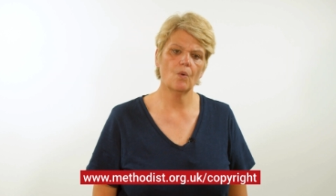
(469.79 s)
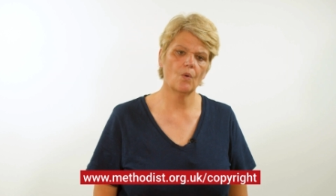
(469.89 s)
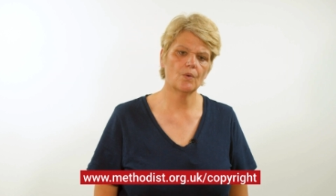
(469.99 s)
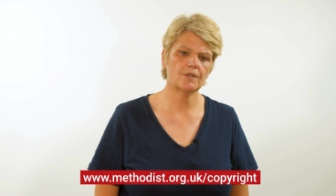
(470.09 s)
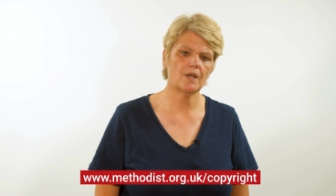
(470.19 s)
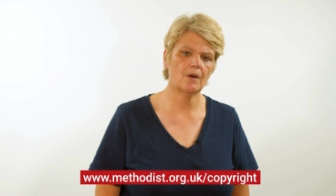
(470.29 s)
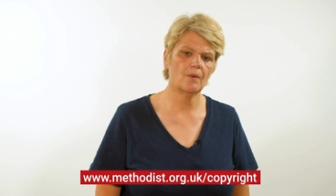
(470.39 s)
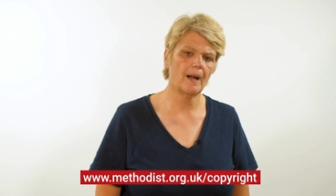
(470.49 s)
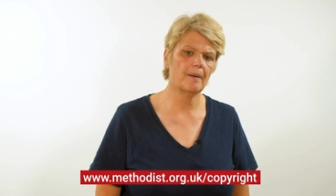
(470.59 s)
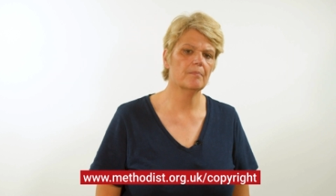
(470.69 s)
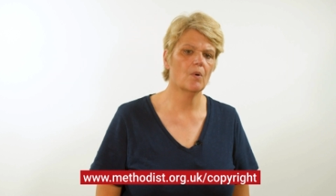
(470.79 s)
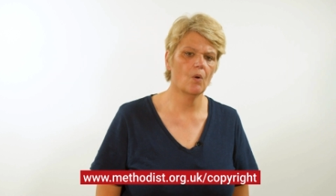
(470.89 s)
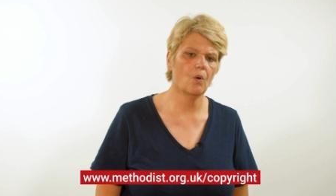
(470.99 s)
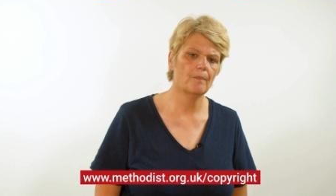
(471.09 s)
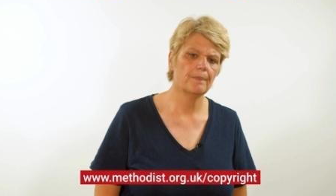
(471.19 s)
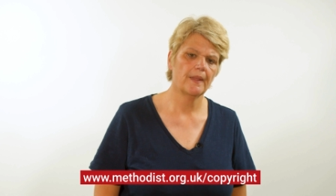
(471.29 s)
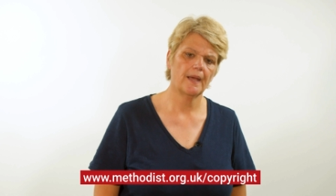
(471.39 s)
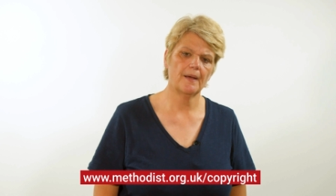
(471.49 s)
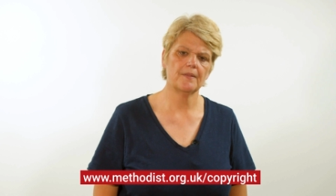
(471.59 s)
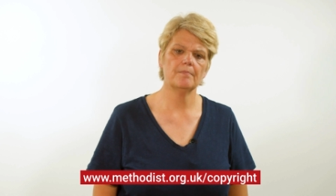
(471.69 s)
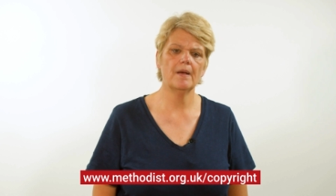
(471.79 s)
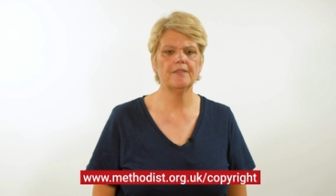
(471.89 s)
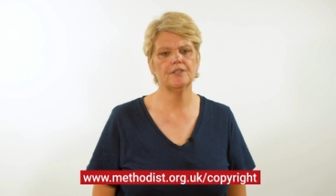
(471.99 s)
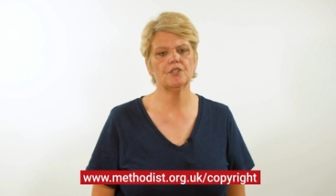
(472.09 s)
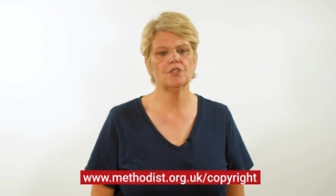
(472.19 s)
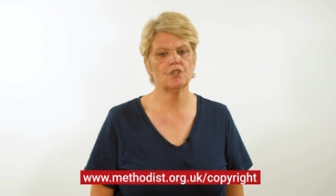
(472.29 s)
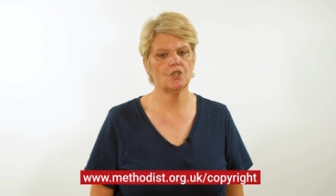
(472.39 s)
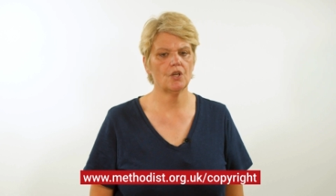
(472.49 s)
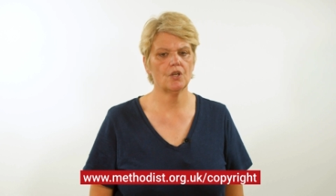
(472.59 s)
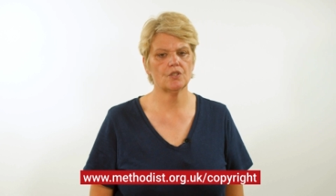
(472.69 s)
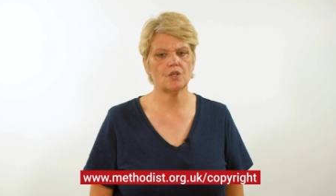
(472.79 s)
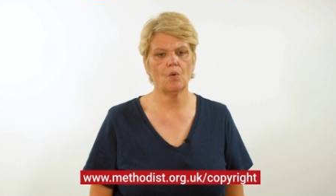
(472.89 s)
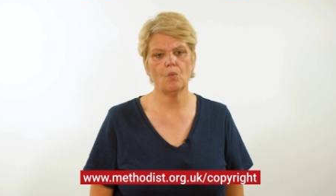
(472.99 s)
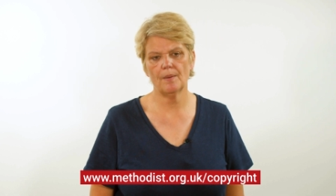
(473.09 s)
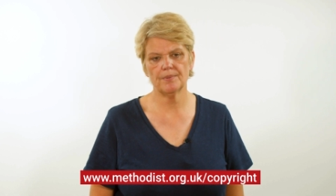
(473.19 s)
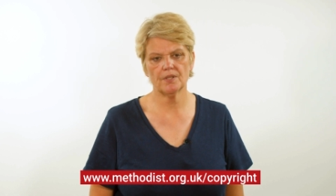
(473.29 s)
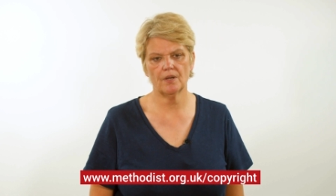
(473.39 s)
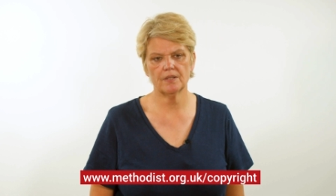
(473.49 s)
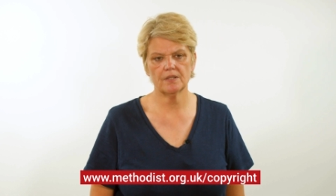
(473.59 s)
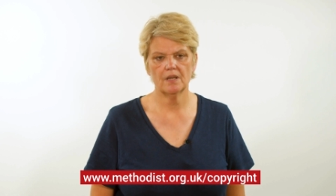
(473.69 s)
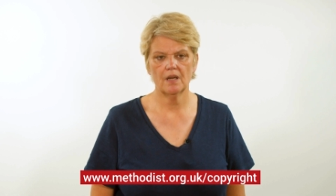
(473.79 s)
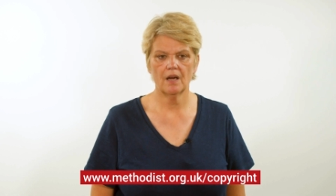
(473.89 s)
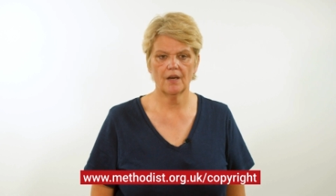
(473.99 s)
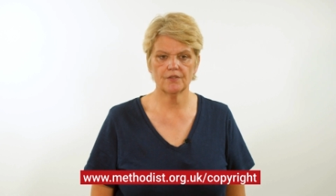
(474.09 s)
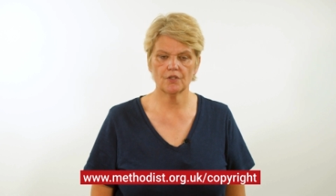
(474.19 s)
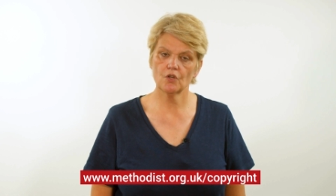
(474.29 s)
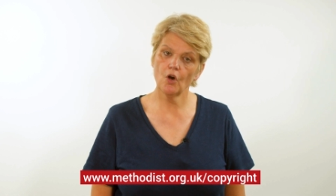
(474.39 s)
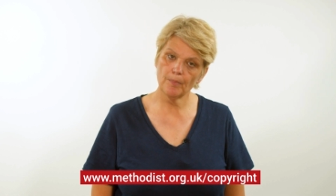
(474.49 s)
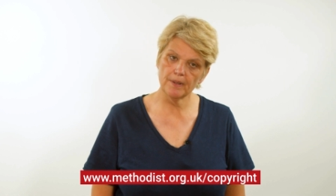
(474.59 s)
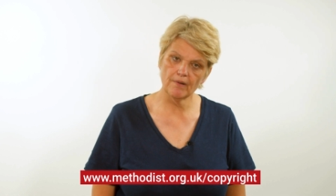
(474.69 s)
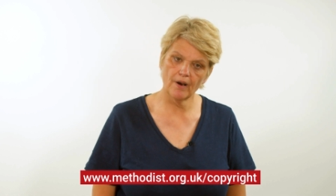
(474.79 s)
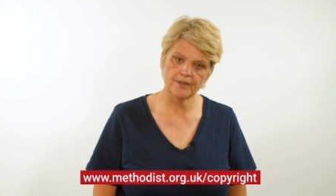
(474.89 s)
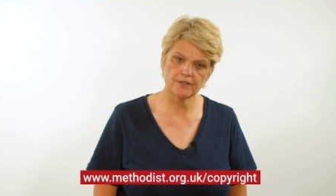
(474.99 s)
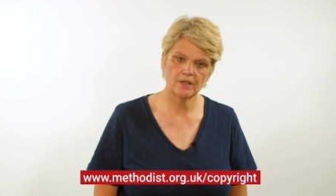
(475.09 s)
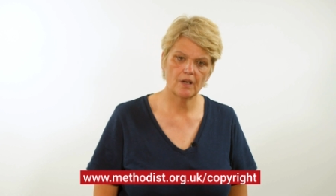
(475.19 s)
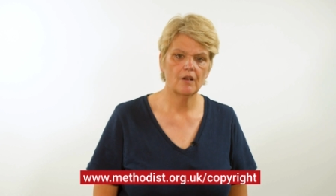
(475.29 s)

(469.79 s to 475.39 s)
audio, and more at the Methodist Church website under Copyright